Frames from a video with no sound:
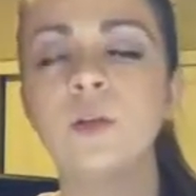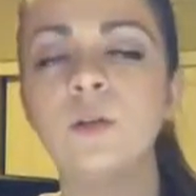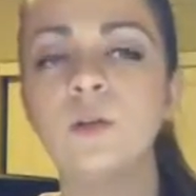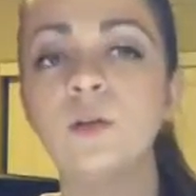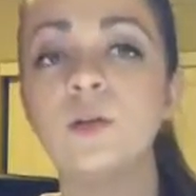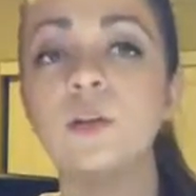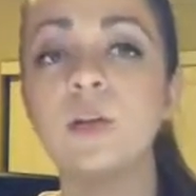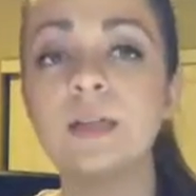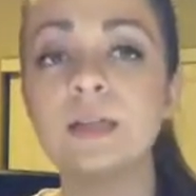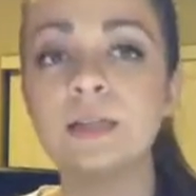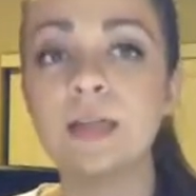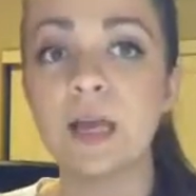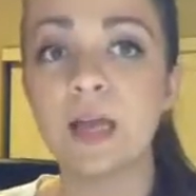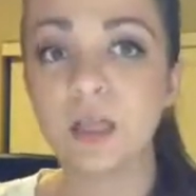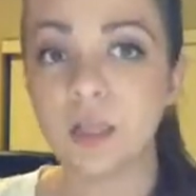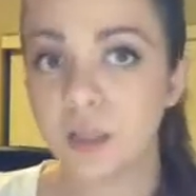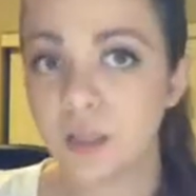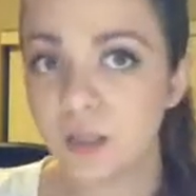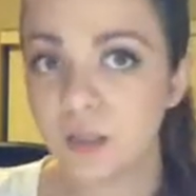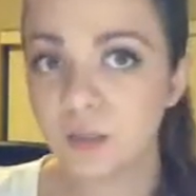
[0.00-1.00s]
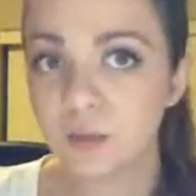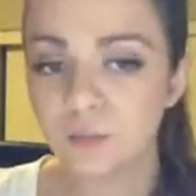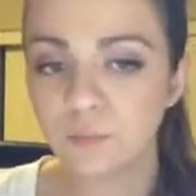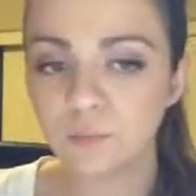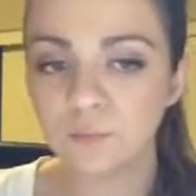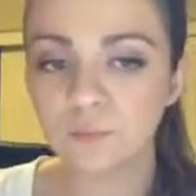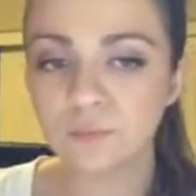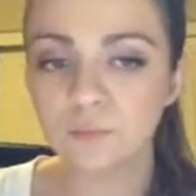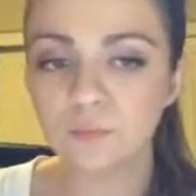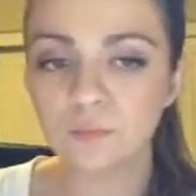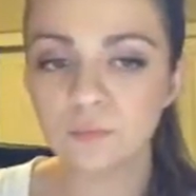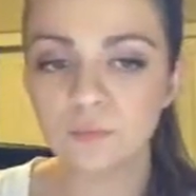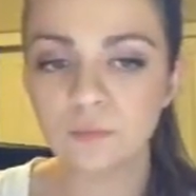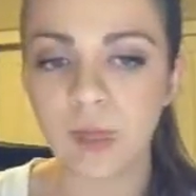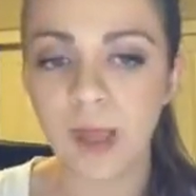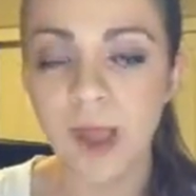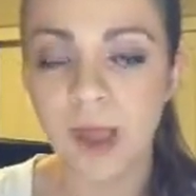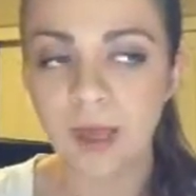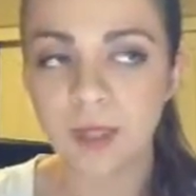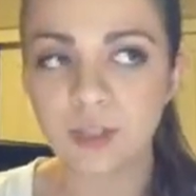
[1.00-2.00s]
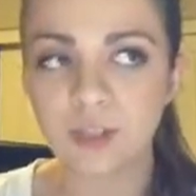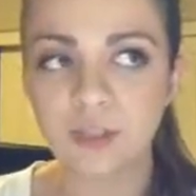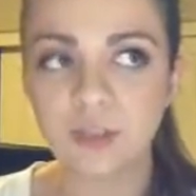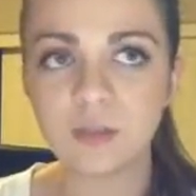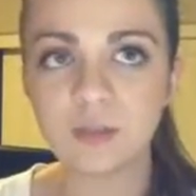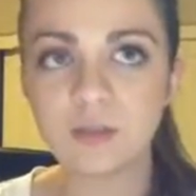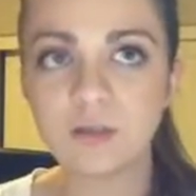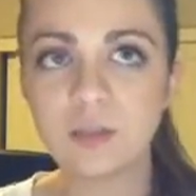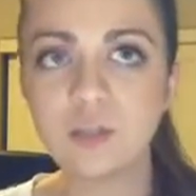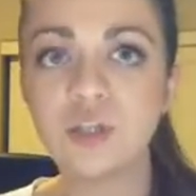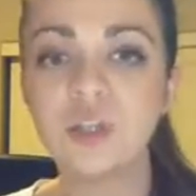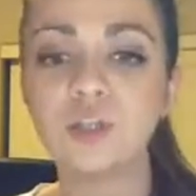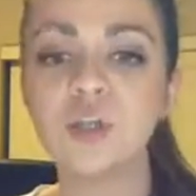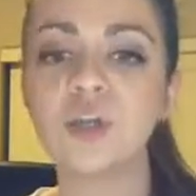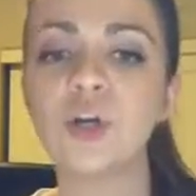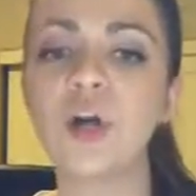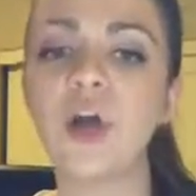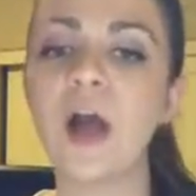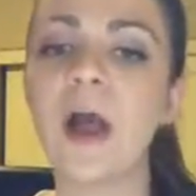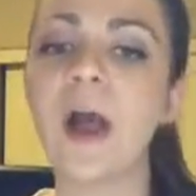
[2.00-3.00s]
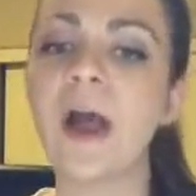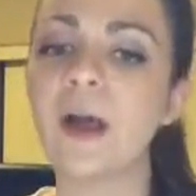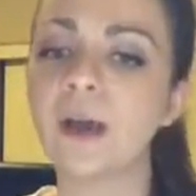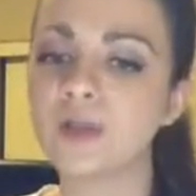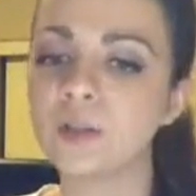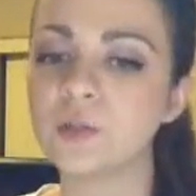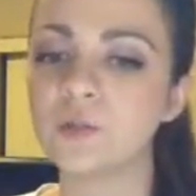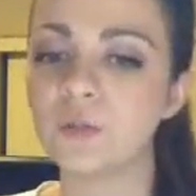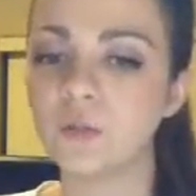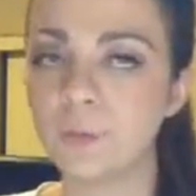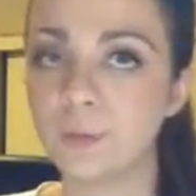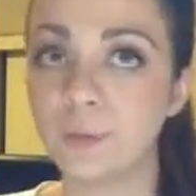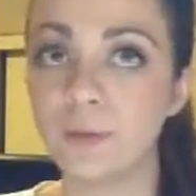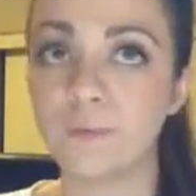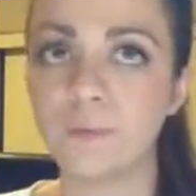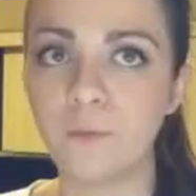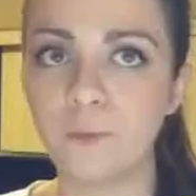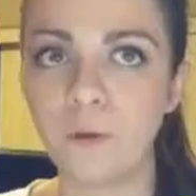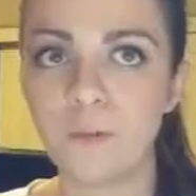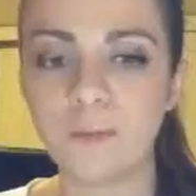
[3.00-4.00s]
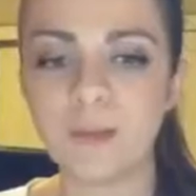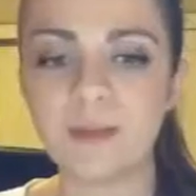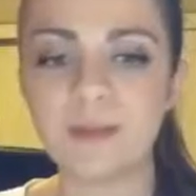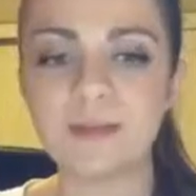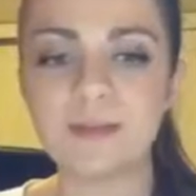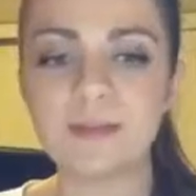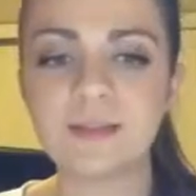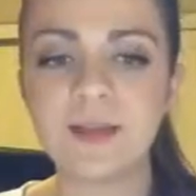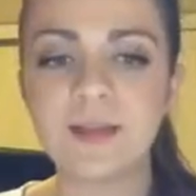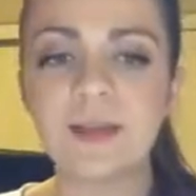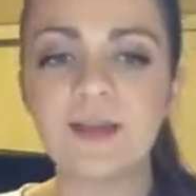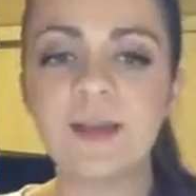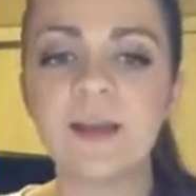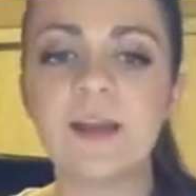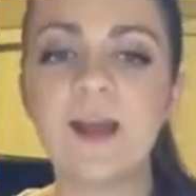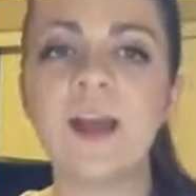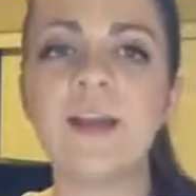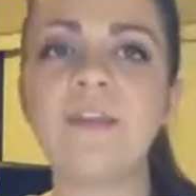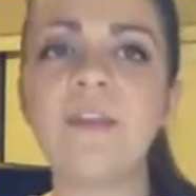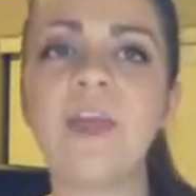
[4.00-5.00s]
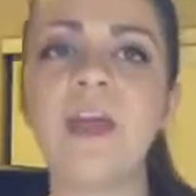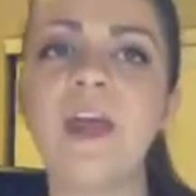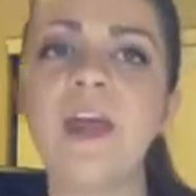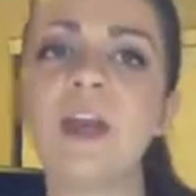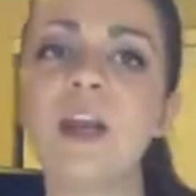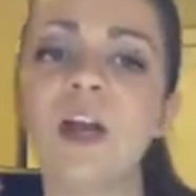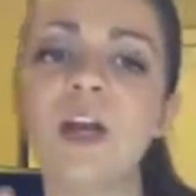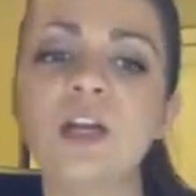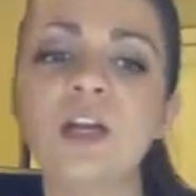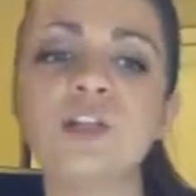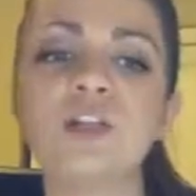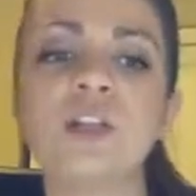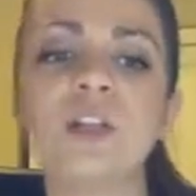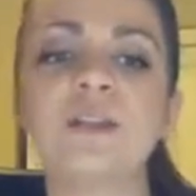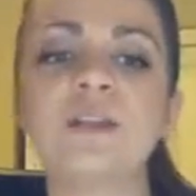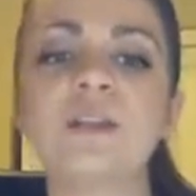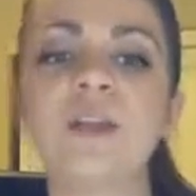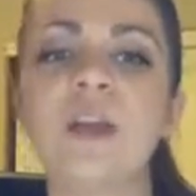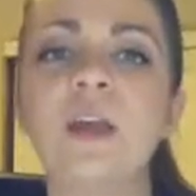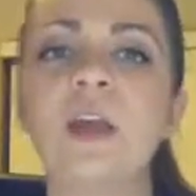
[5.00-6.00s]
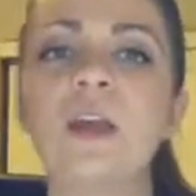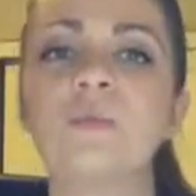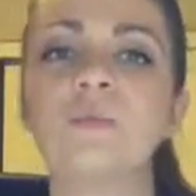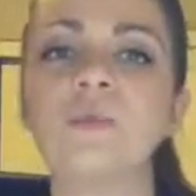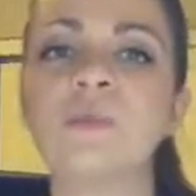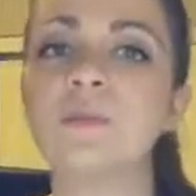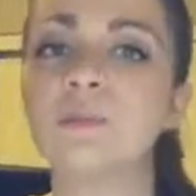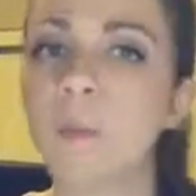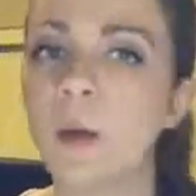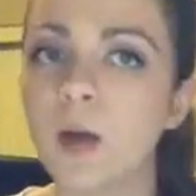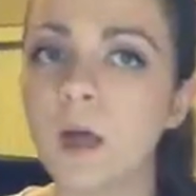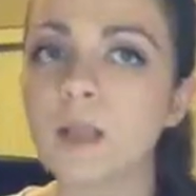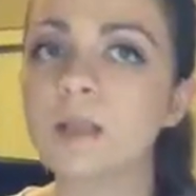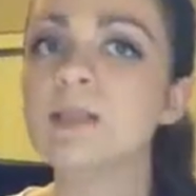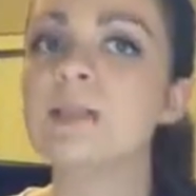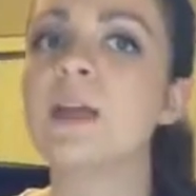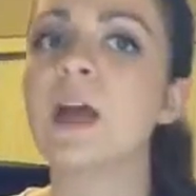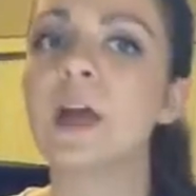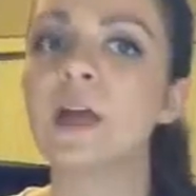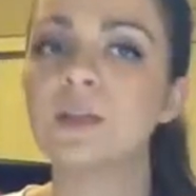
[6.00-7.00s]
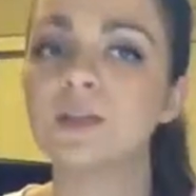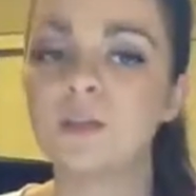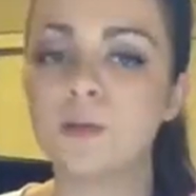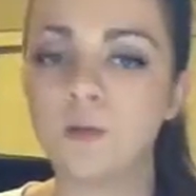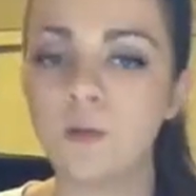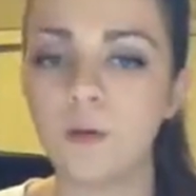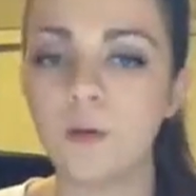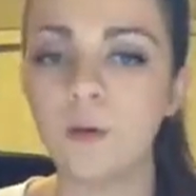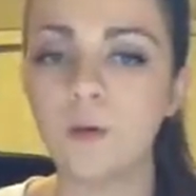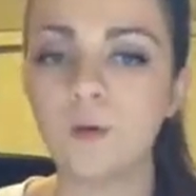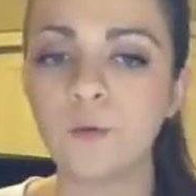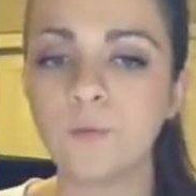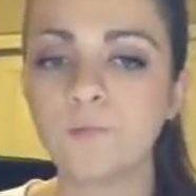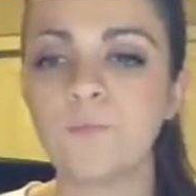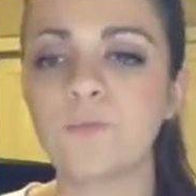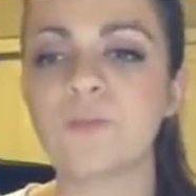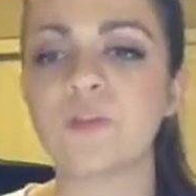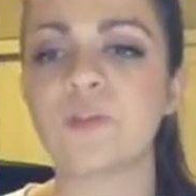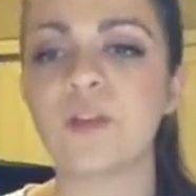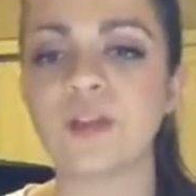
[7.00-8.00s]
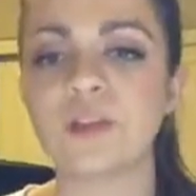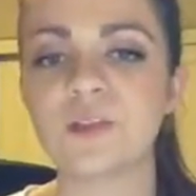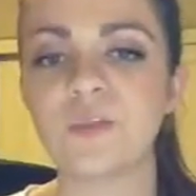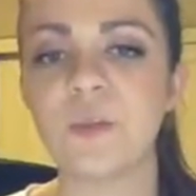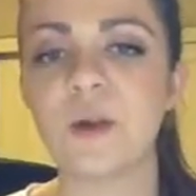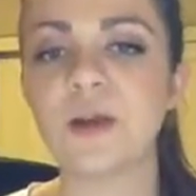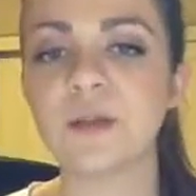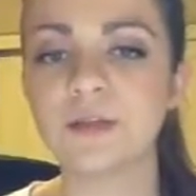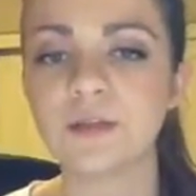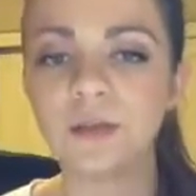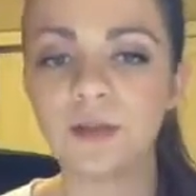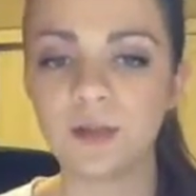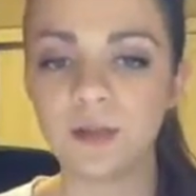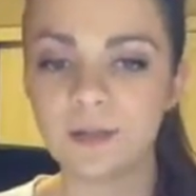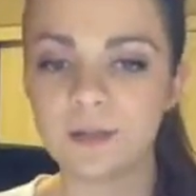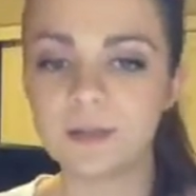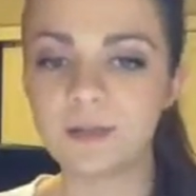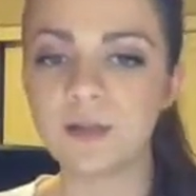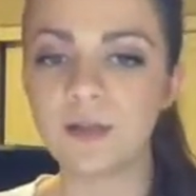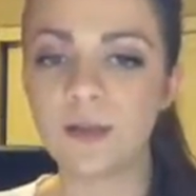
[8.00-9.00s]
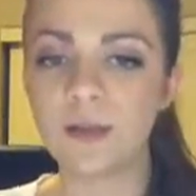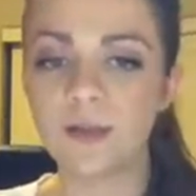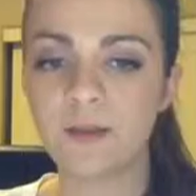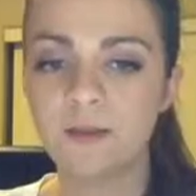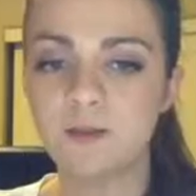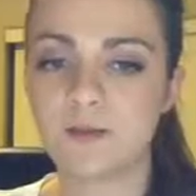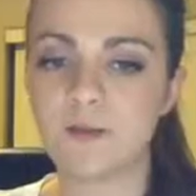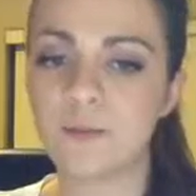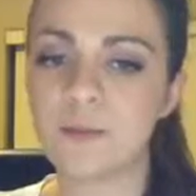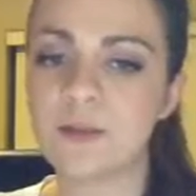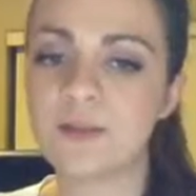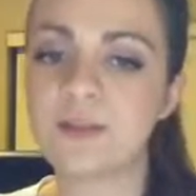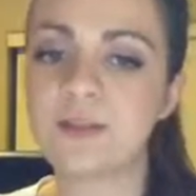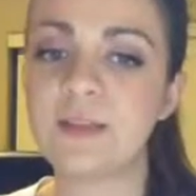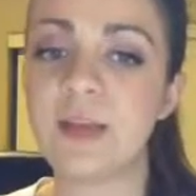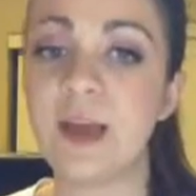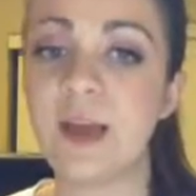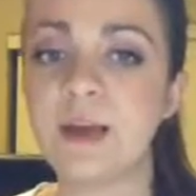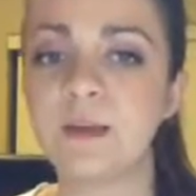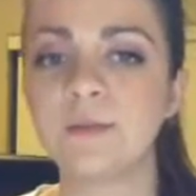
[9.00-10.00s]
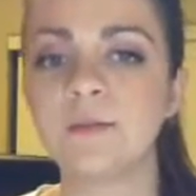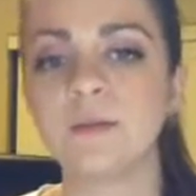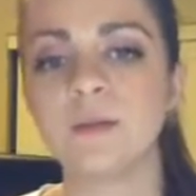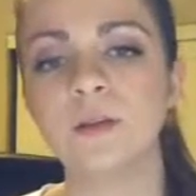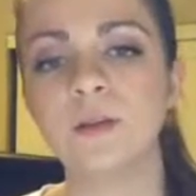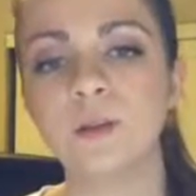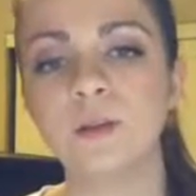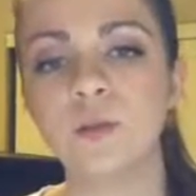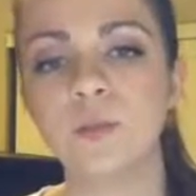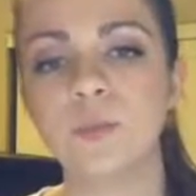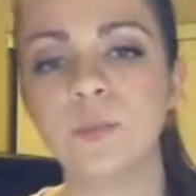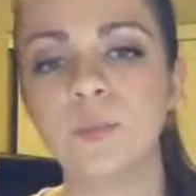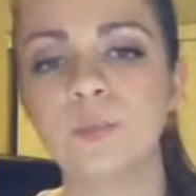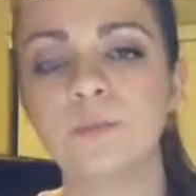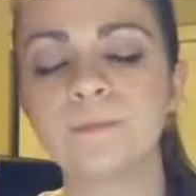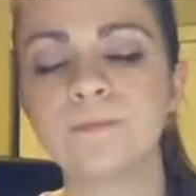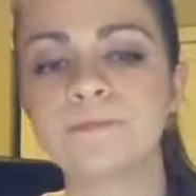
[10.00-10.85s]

your intended action to your actual performance, and then adjusting in response as you go. So that's why it's called a thermostat loop.